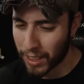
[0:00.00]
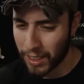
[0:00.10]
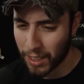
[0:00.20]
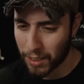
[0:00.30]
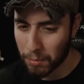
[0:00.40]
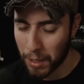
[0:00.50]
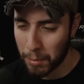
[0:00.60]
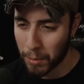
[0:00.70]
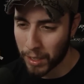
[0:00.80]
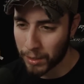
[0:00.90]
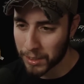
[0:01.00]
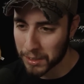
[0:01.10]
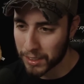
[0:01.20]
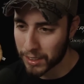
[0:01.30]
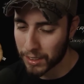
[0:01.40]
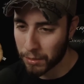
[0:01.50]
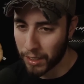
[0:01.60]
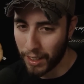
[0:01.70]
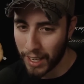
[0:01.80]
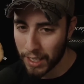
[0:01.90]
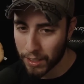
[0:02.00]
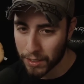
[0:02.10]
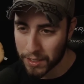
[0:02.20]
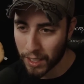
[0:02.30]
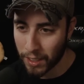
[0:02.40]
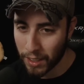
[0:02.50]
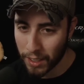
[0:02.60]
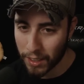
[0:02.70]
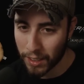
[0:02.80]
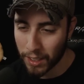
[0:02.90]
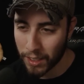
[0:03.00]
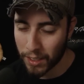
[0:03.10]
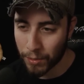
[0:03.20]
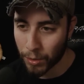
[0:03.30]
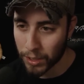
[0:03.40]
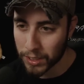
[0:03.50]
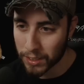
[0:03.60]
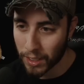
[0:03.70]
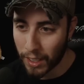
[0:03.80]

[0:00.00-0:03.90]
I think maybe when I was 8 or 10, they divorced.